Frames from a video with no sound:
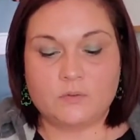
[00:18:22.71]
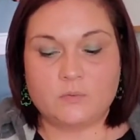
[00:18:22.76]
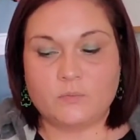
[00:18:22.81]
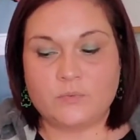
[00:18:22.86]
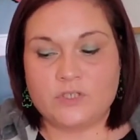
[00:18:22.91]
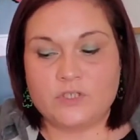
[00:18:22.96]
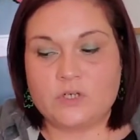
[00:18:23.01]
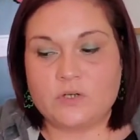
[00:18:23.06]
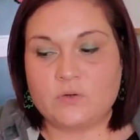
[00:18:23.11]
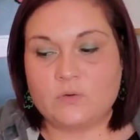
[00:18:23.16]

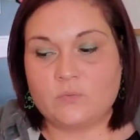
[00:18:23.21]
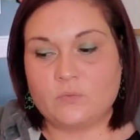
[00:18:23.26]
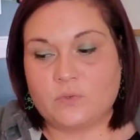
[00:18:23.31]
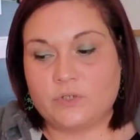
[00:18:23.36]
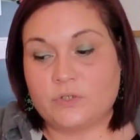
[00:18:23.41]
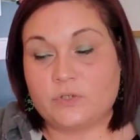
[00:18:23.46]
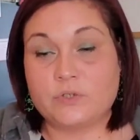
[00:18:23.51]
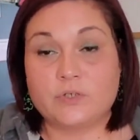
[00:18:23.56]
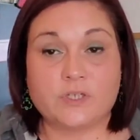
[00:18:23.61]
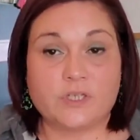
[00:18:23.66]
We don't
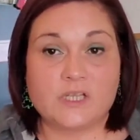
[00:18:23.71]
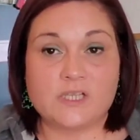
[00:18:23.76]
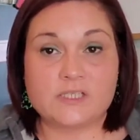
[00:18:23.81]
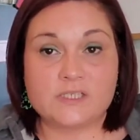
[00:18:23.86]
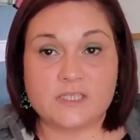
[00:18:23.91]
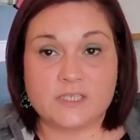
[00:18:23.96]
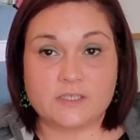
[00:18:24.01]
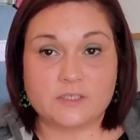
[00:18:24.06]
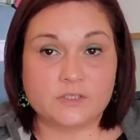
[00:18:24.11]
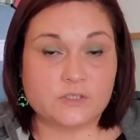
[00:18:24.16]
want her to get
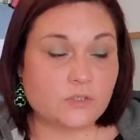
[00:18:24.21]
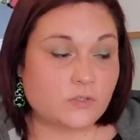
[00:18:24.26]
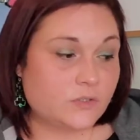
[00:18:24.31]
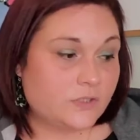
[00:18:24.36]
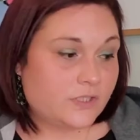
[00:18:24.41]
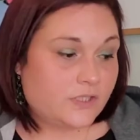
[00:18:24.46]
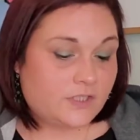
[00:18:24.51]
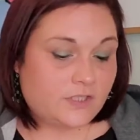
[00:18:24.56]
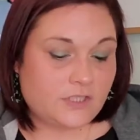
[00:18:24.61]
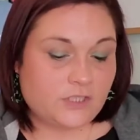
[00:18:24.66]
ticks or
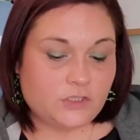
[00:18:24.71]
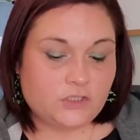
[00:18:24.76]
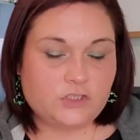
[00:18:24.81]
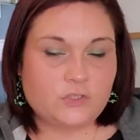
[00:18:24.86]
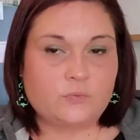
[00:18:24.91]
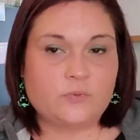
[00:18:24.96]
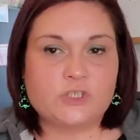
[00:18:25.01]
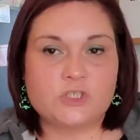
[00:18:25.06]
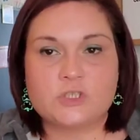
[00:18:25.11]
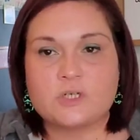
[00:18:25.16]
anything, so
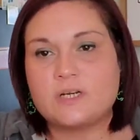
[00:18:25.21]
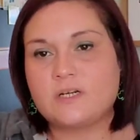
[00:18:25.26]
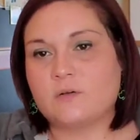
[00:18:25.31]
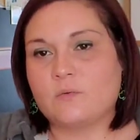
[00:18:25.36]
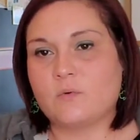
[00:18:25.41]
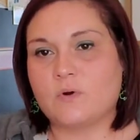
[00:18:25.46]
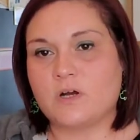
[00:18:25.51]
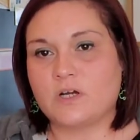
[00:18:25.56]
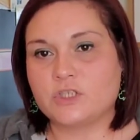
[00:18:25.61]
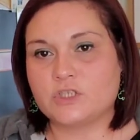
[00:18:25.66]
we try to
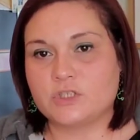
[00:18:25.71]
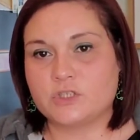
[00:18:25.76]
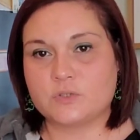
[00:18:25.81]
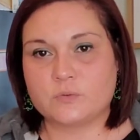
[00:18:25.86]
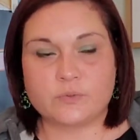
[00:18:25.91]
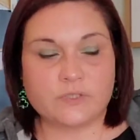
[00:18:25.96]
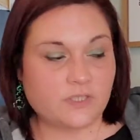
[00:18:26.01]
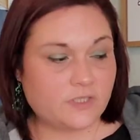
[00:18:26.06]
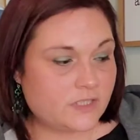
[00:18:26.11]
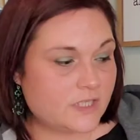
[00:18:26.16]
wash her
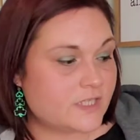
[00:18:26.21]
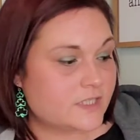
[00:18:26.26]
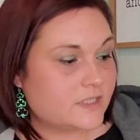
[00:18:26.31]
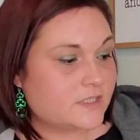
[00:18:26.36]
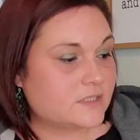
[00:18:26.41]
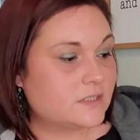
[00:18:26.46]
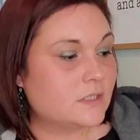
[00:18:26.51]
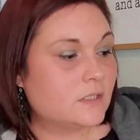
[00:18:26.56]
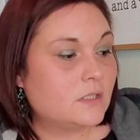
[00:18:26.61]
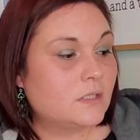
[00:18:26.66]
with this